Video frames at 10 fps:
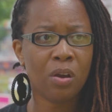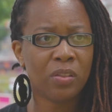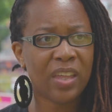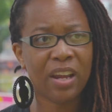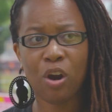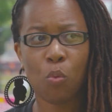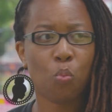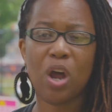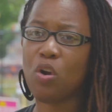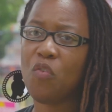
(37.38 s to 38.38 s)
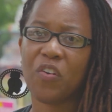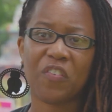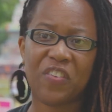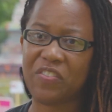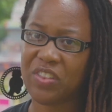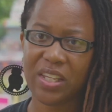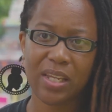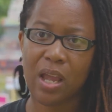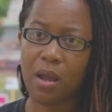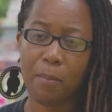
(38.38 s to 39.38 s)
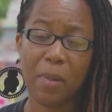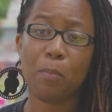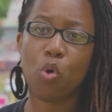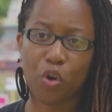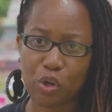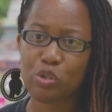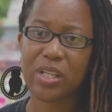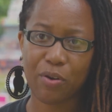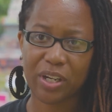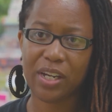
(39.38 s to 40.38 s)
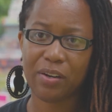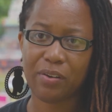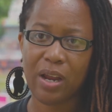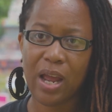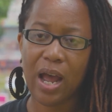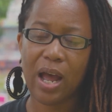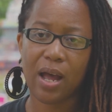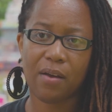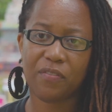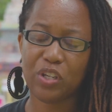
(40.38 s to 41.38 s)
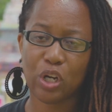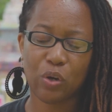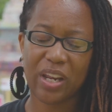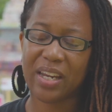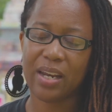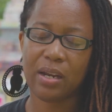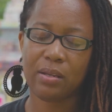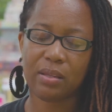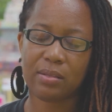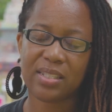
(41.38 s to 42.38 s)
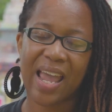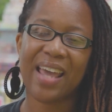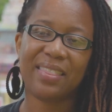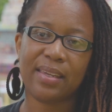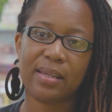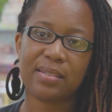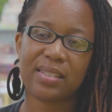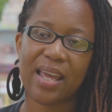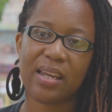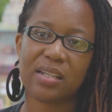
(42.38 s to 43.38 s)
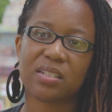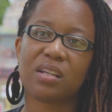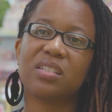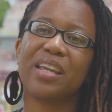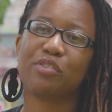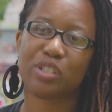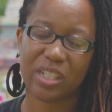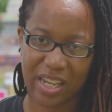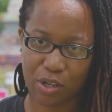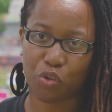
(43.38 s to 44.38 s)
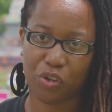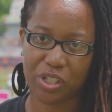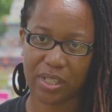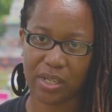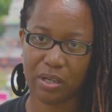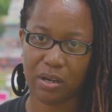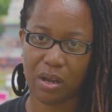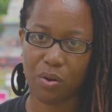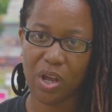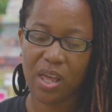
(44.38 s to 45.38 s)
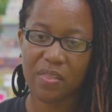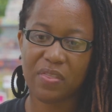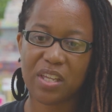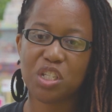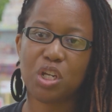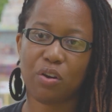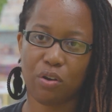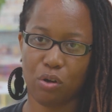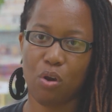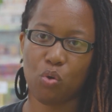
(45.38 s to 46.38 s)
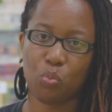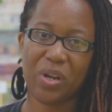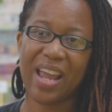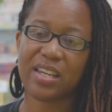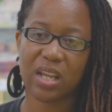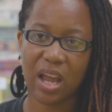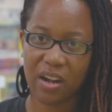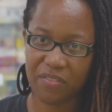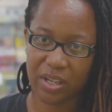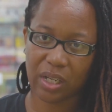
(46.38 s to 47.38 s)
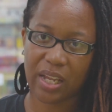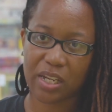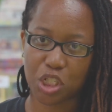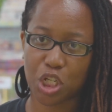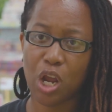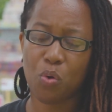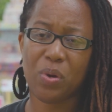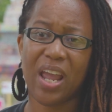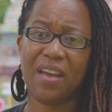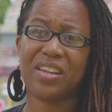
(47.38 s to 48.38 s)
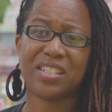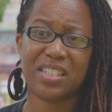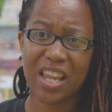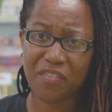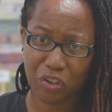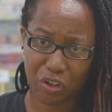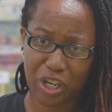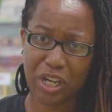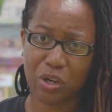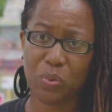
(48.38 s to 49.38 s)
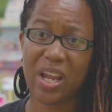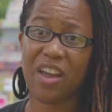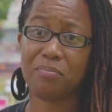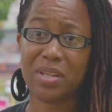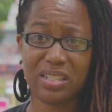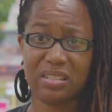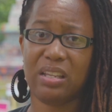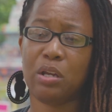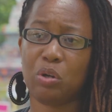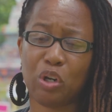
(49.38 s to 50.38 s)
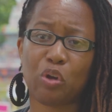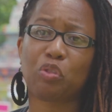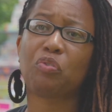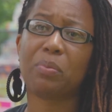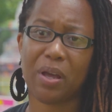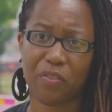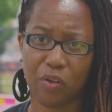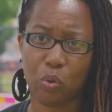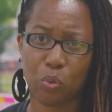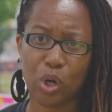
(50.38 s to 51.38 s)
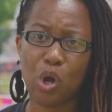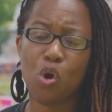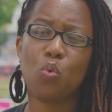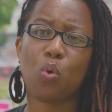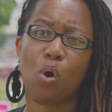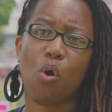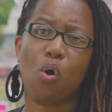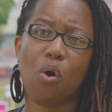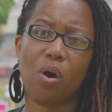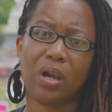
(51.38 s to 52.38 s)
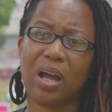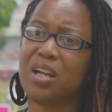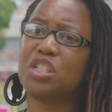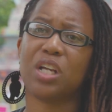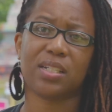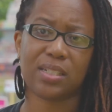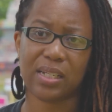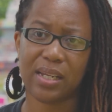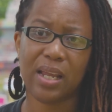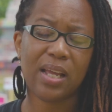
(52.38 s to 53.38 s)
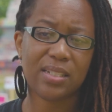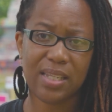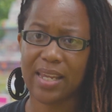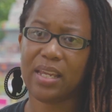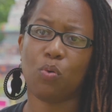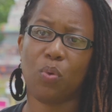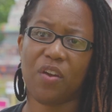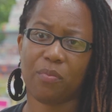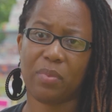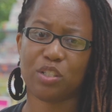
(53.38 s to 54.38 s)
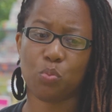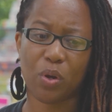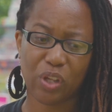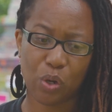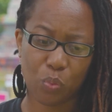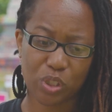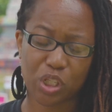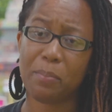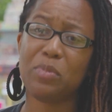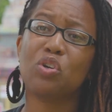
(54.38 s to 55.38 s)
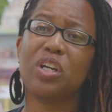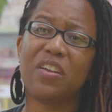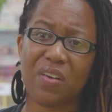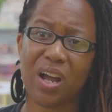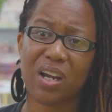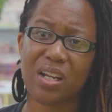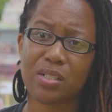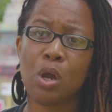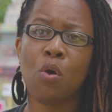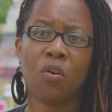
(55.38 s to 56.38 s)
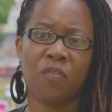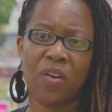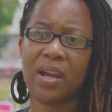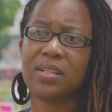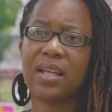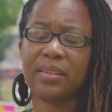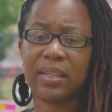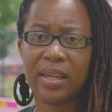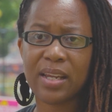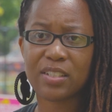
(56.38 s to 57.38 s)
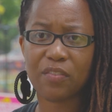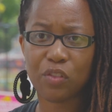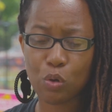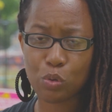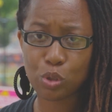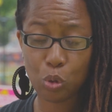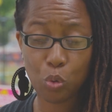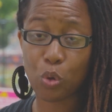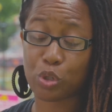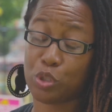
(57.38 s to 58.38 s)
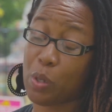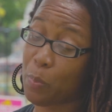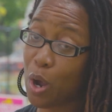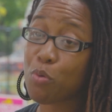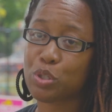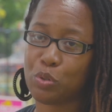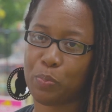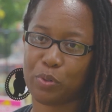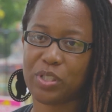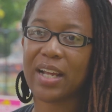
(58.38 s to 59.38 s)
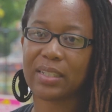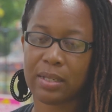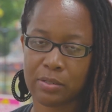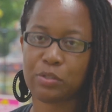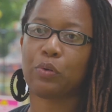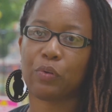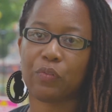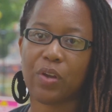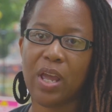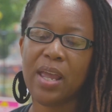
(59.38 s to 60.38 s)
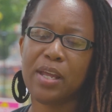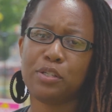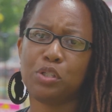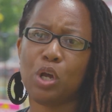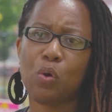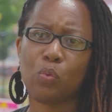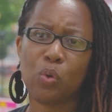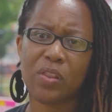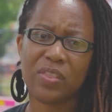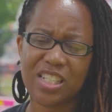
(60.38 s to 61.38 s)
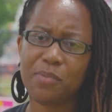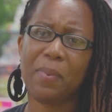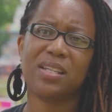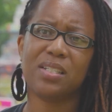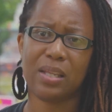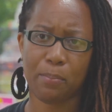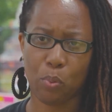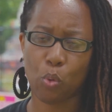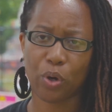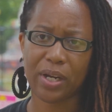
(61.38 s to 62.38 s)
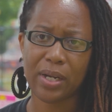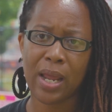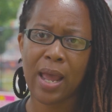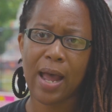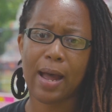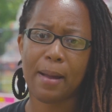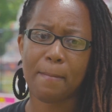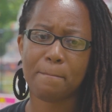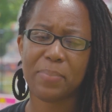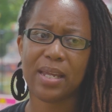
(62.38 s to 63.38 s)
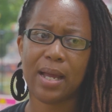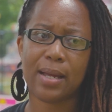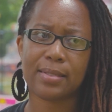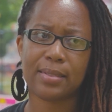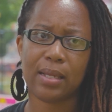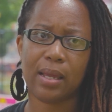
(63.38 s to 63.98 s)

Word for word: there are well over 50 memorials out here of you know and, and the sad thing is that it's continuously increasing you know this year alone we had donovan lynch we have xavier hill we have mrs hill and her three month old who were all unjustly taken away from us whether it was community violence or violence at the hands of those who are supposed to protect and serve and so this space is important um, because